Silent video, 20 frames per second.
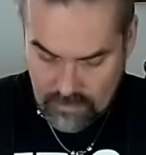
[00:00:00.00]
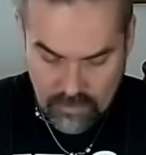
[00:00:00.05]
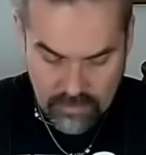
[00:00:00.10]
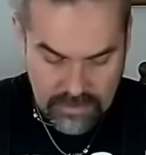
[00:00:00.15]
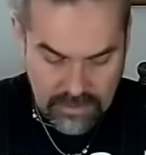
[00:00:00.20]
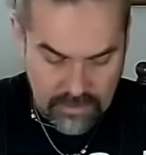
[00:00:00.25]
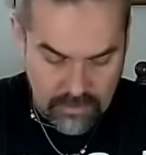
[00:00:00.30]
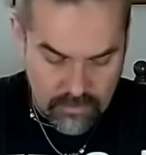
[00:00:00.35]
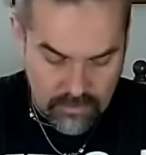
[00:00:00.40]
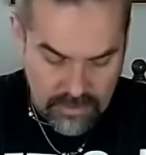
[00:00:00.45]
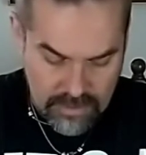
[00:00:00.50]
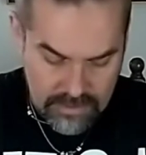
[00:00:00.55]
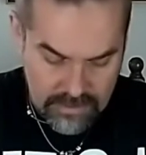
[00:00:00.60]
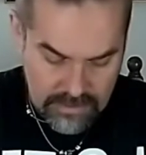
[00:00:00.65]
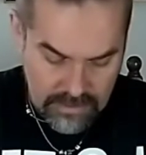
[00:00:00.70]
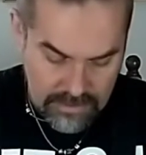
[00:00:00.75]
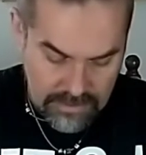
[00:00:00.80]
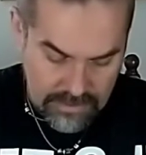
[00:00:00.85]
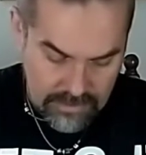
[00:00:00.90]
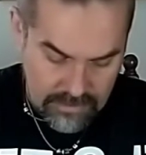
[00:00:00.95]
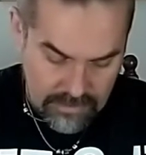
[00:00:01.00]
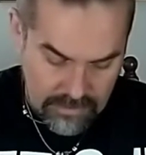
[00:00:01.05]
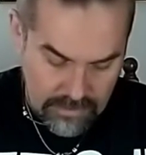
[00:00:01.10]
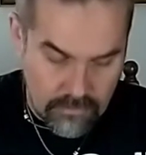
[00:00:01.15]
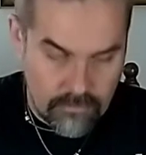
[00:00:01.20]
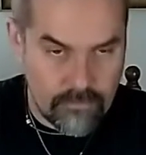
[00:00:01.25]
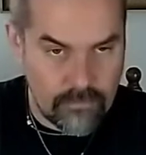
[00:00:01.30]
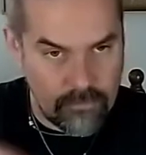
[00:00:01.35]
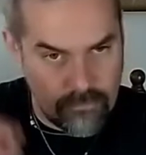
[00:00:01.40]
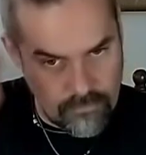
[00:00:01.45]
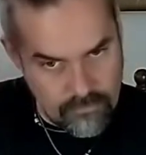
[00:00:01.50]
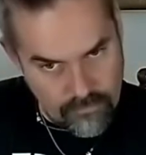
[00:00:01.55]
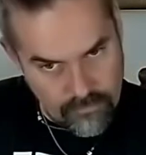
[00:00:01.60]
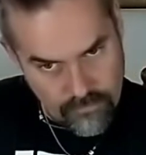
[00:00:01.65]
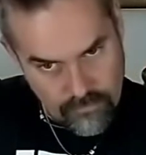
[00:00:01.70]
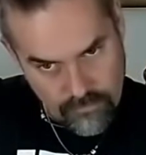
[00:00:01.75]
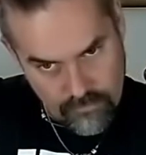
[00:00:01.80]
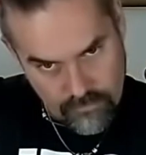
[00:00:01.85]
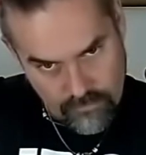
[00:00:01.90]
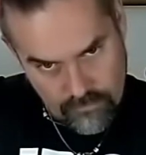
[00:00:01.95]
Because I'm doing this, I need to...
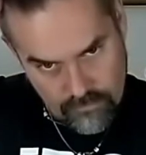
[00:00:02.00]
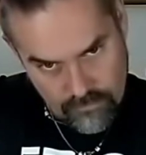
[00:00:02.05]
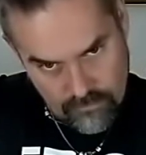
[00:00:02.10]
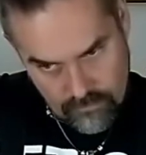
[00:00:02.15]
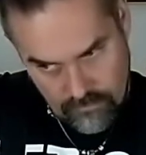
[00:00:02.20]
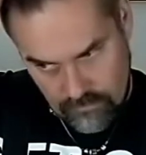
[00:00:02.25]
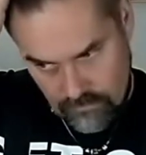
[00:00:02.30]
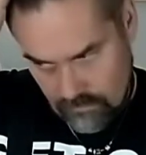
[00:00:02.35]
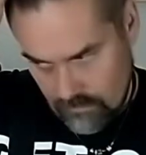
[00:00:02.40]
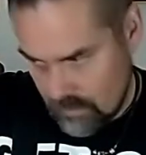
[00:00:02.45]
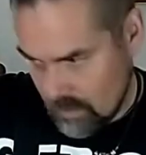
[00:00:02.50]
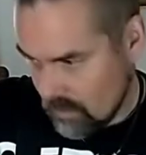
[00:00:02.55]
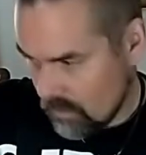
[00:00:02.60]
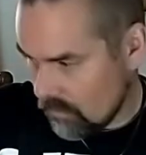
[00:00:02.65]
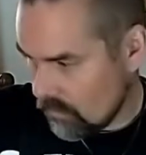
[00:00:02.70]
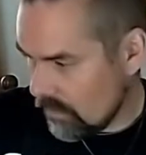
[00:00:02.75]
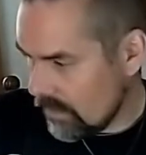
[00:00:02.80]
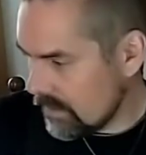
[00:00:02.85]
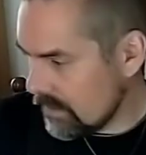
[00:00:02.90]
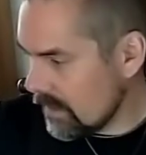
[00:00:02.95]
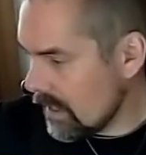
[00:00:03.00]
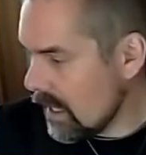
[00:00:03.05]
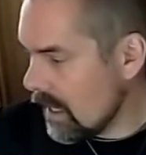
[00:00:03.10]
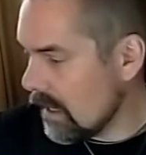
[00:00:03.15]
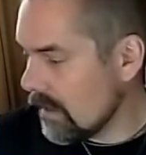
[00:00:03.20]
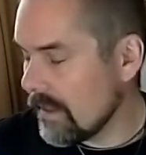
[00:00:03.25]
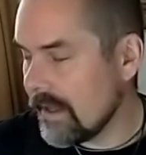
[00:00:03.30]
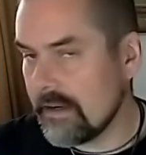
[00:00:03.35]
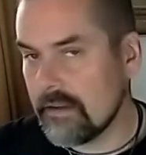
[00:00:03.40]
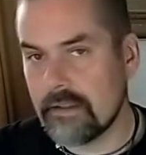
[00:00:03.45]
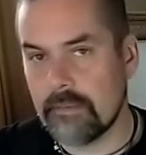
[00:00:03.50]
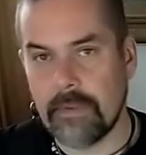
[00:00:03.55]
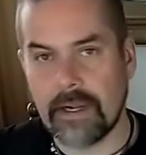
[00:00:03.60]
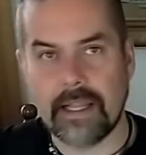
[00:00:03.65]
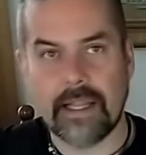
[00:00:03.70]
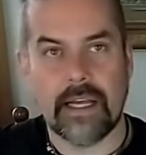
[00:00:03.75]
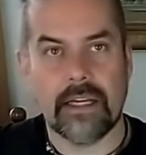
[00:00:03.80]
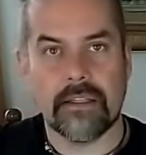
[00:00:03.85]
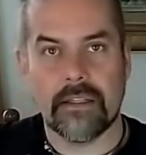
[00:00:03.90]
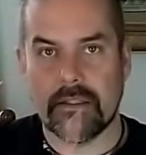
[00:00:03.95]
No, where? Ah, there's my
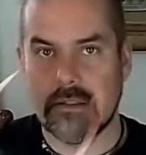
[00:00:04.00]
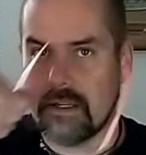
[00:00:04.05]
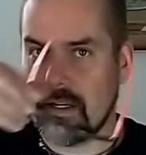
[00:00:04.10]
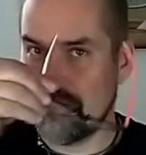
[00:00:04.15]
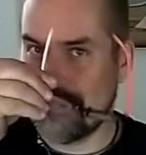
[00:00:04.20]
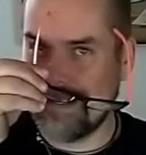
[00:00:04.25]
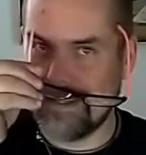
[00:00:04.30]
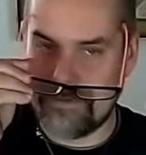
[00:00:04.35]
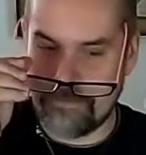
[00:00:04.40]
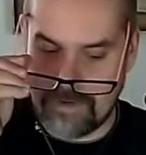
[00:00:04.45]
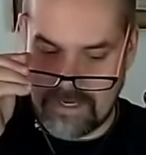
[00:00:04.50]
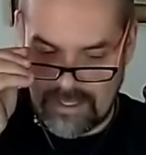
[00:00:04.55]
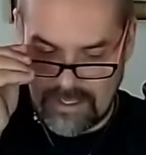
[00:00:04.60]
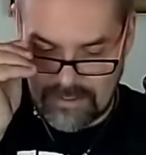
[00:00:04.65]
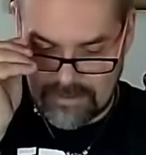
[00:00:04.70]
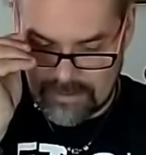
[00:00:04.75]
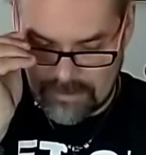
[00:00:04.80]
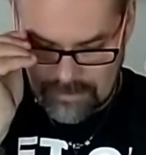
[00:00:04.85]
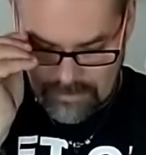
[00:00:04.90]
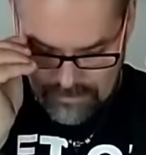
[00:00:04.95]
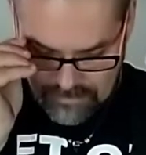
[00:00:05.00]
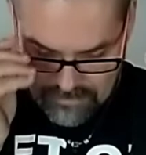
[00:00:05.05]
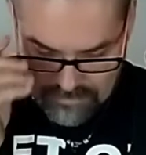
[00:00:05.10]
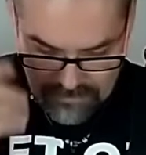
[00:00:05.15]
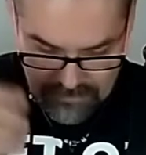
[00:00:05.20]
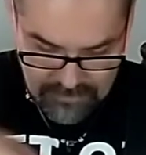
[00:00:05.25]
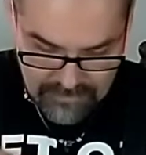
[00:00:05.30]
glasses. I need my glasses.